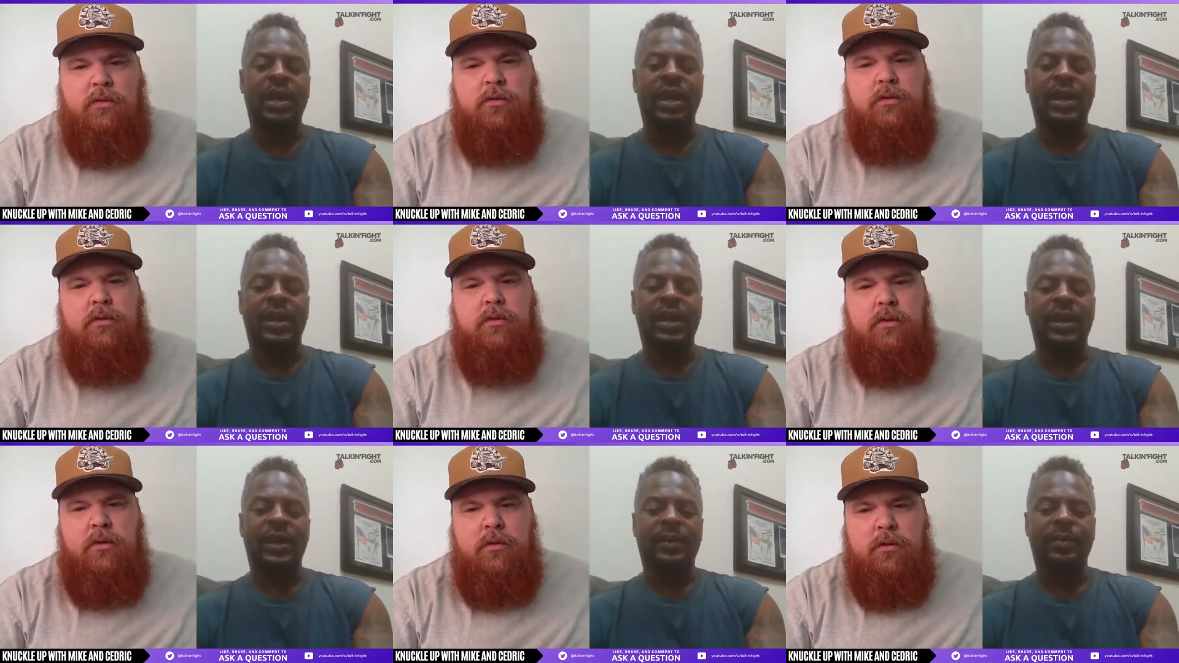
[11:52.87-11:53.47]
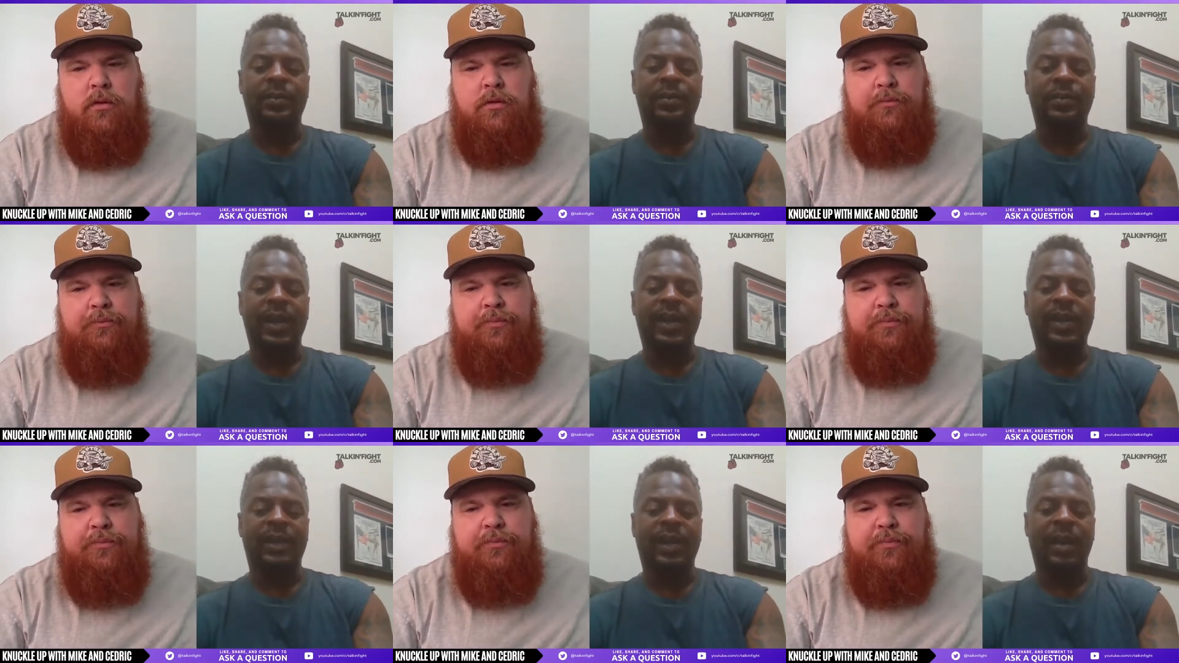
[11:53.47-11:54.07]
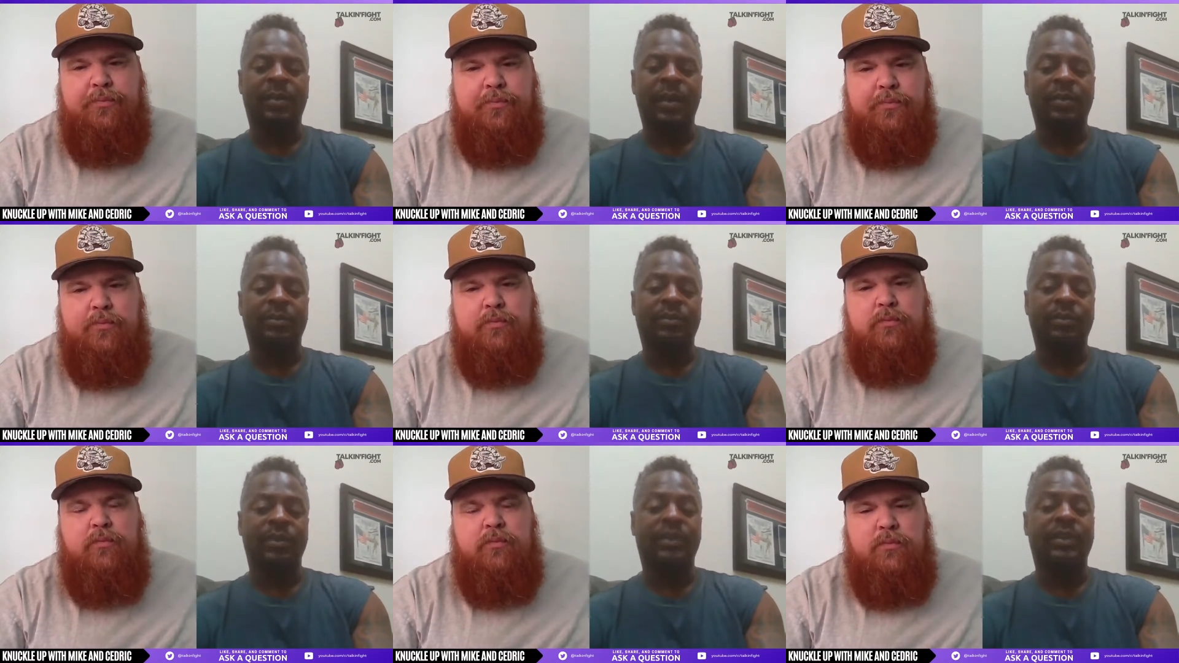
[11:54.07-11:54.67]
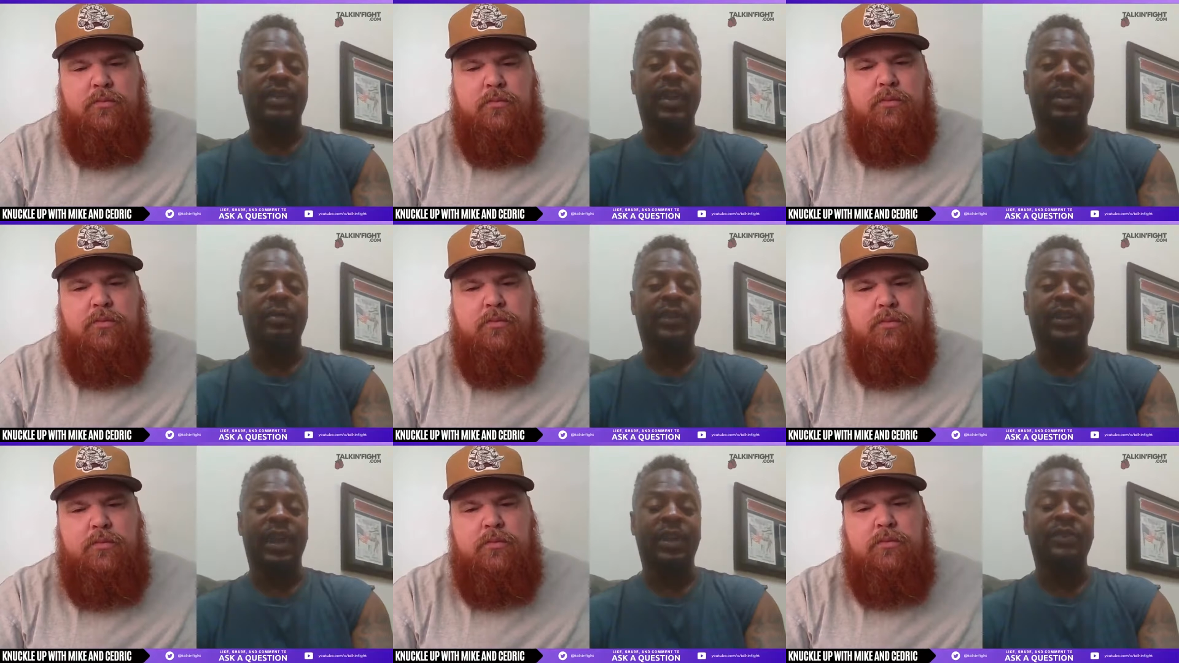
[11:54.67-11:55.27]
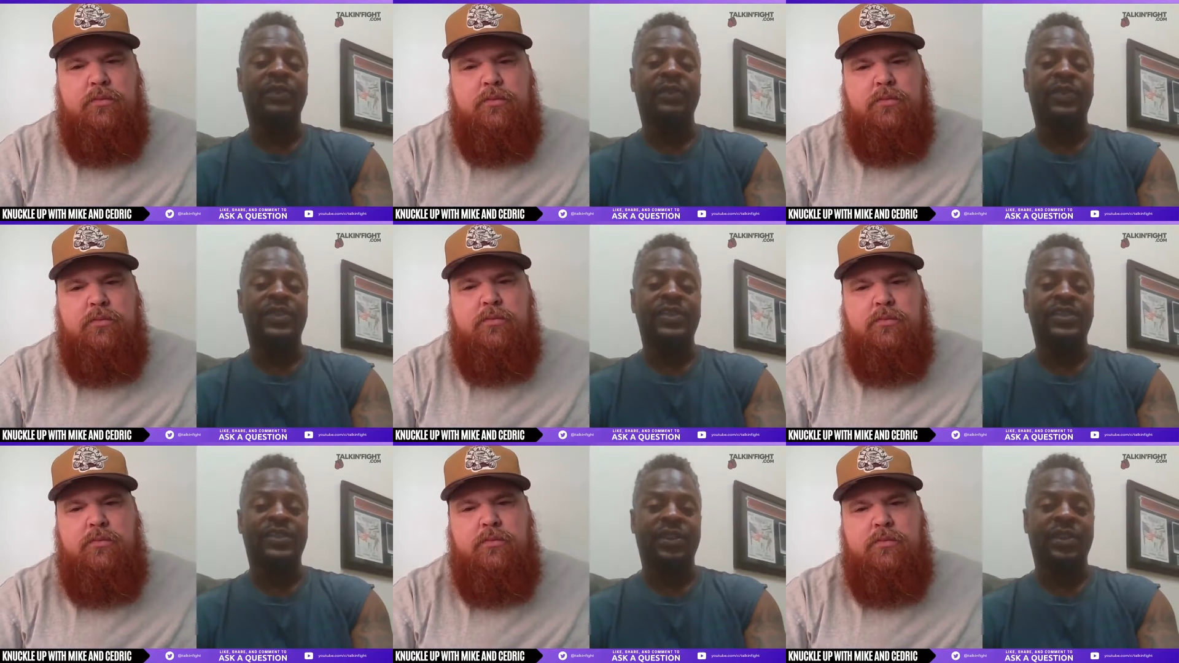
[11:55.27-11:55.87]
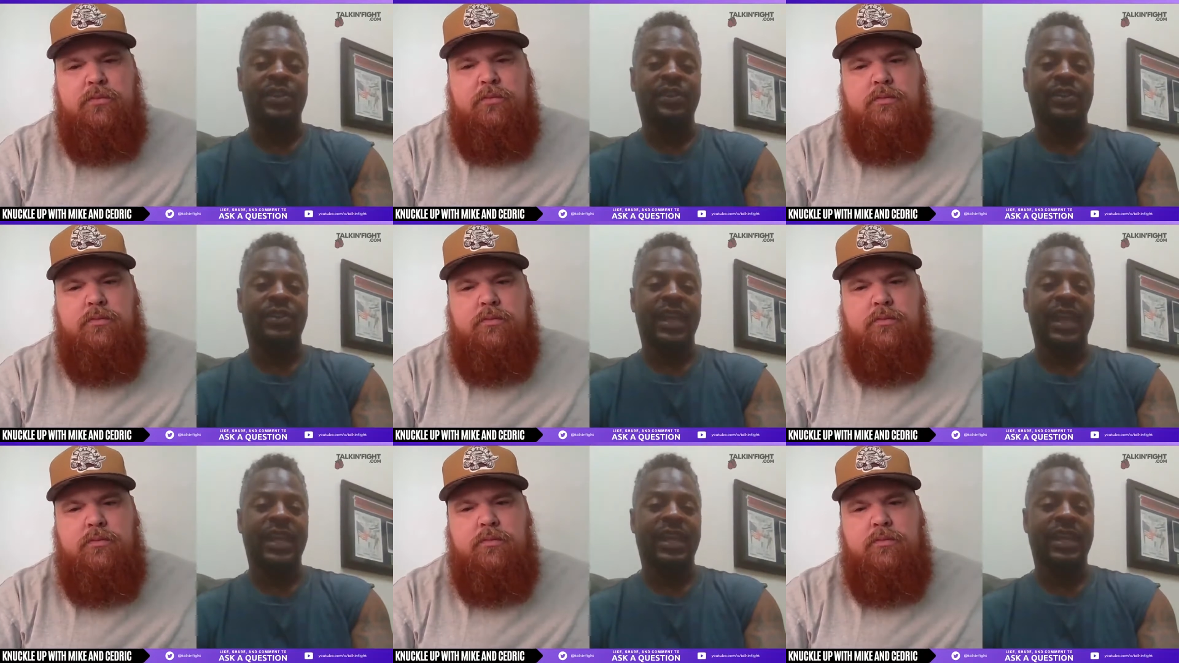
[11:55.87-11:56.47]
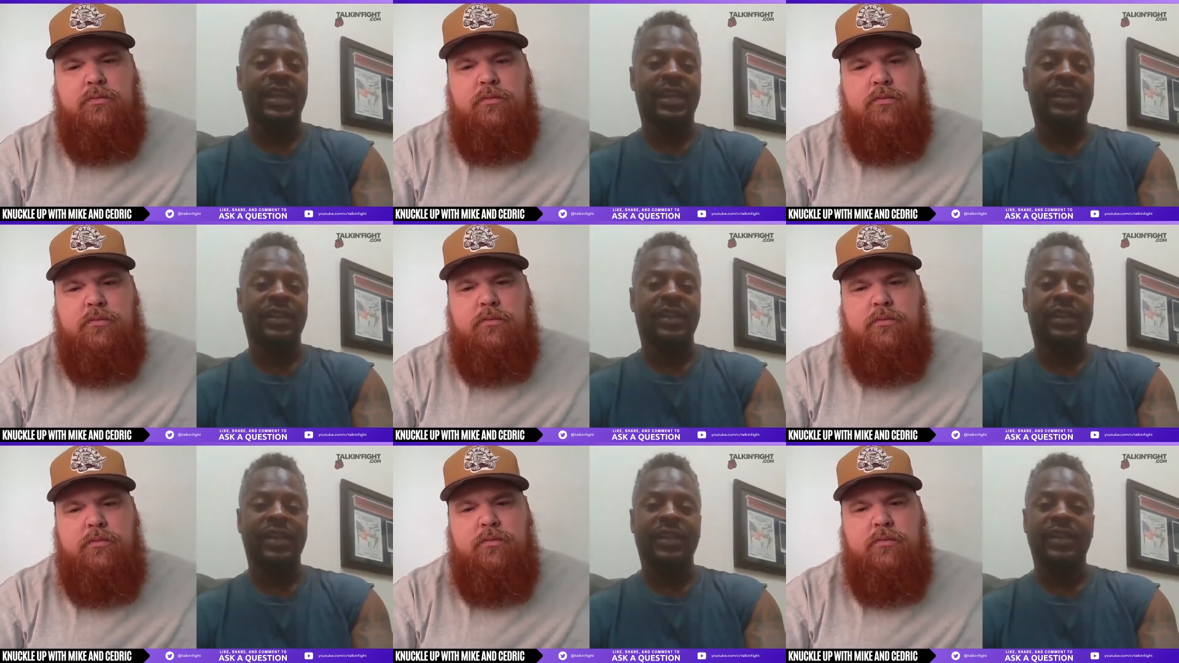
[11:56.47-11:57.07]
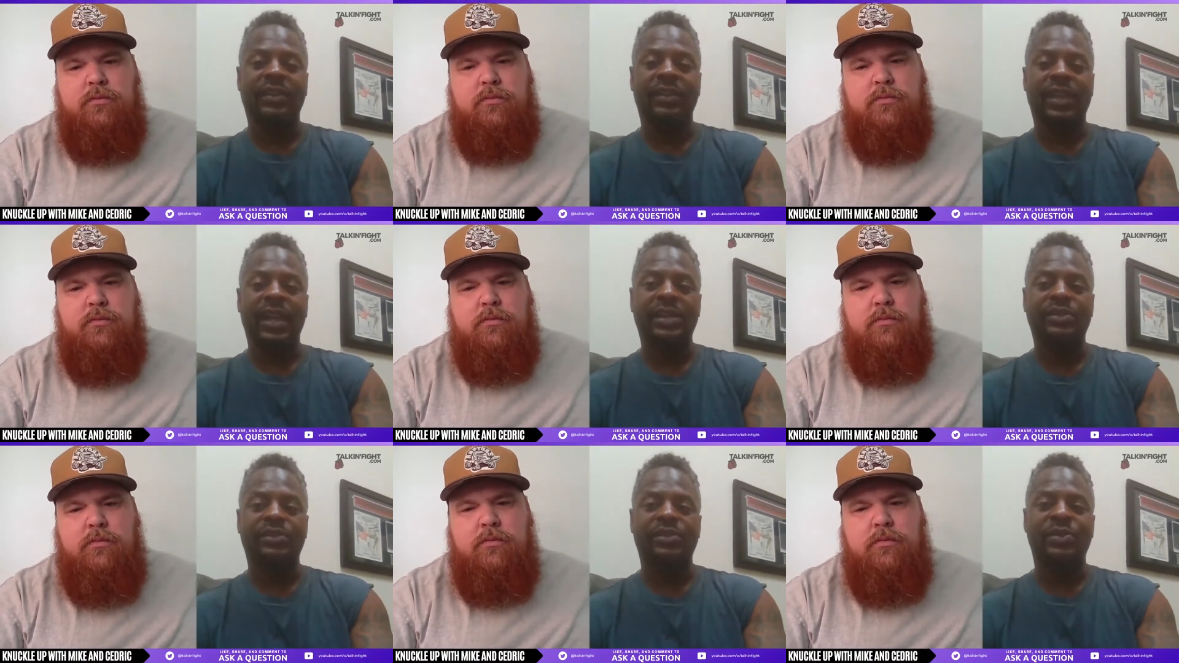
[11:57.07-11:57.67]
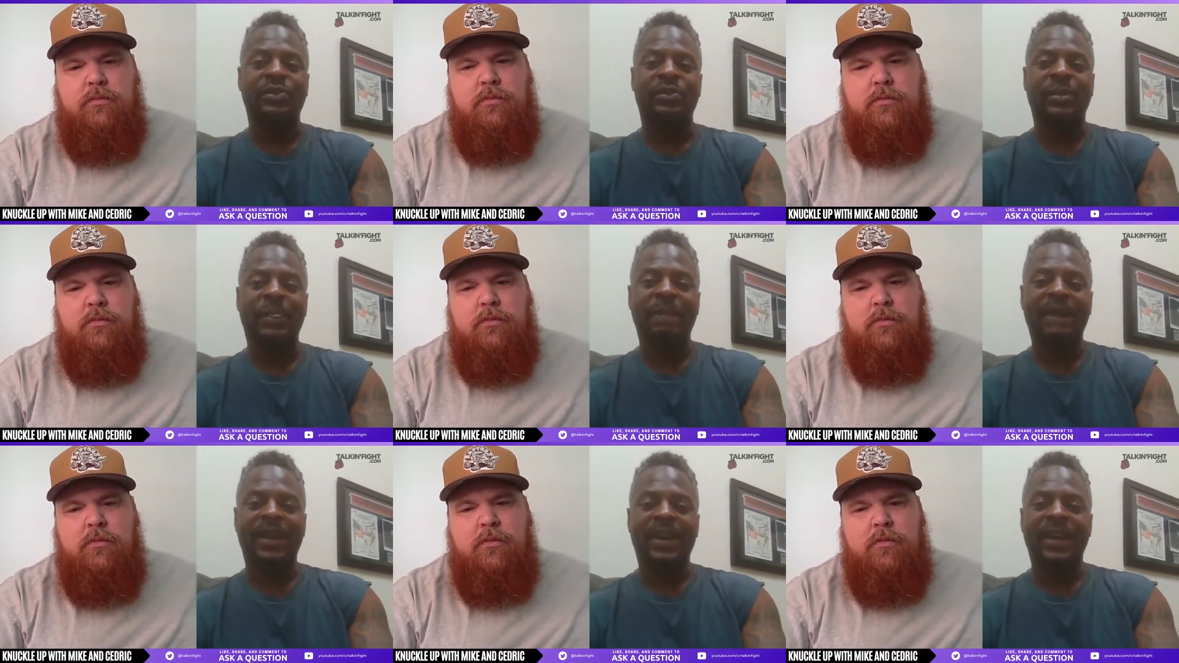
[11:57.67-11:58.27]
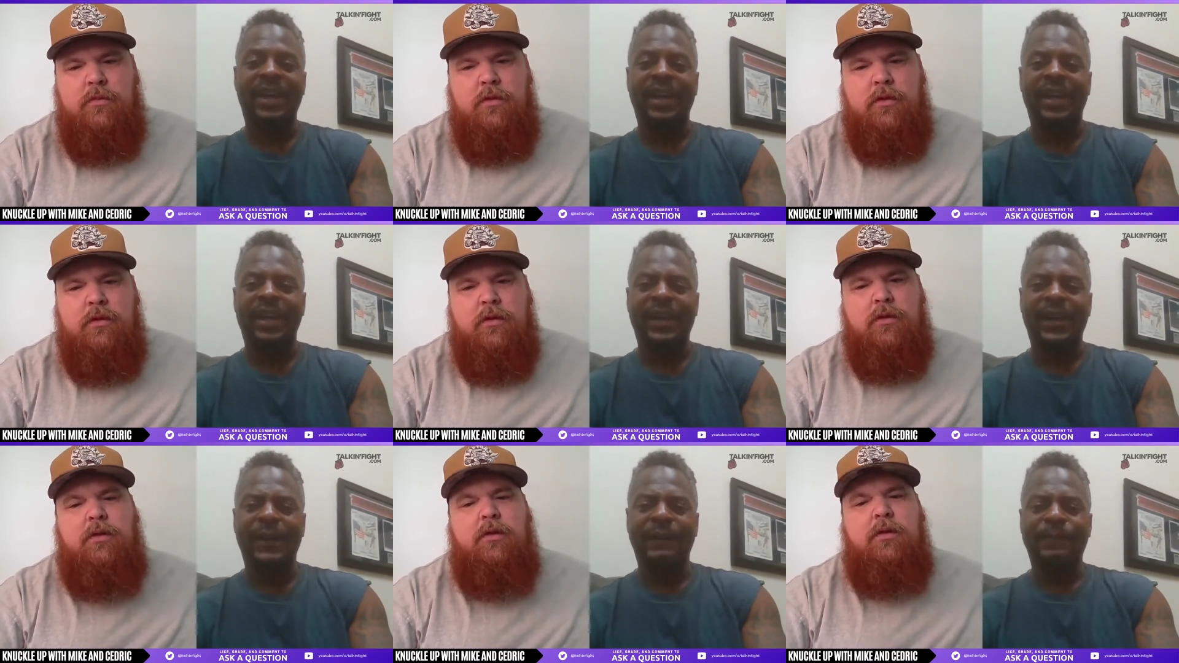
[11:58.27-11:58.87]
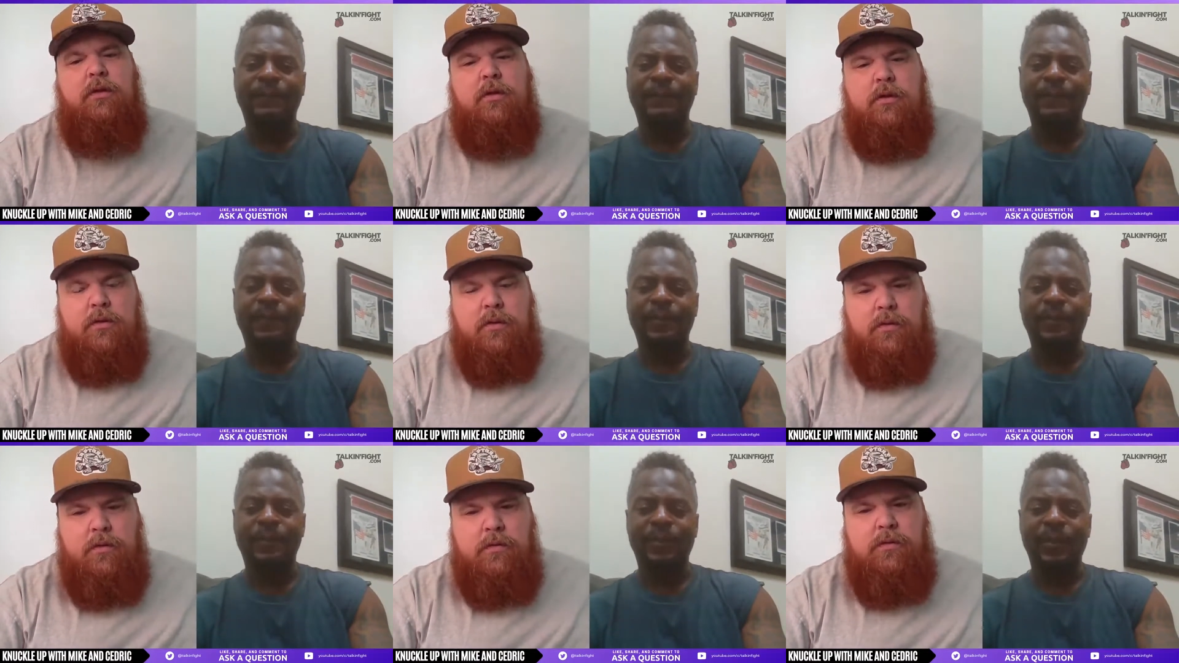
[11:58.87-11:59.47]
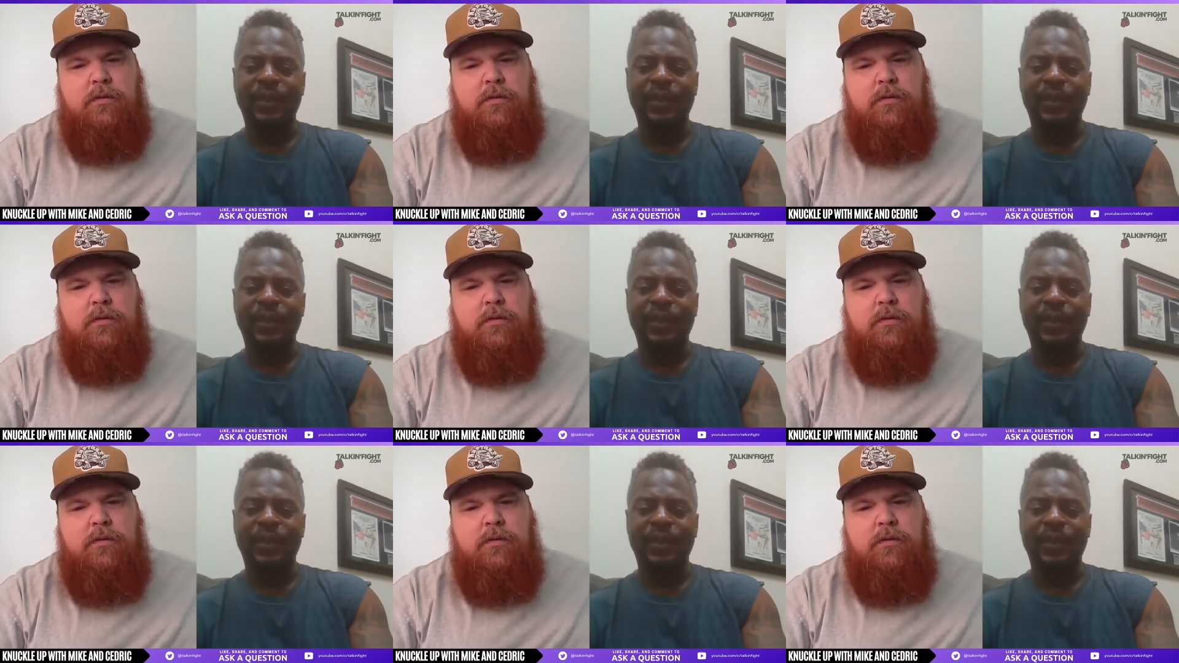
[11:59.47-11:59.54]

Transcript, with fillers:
Speaker 1: um, and a couple and a couple of the other divisions they're they're gaining a lot of a lot of other guys too. Um,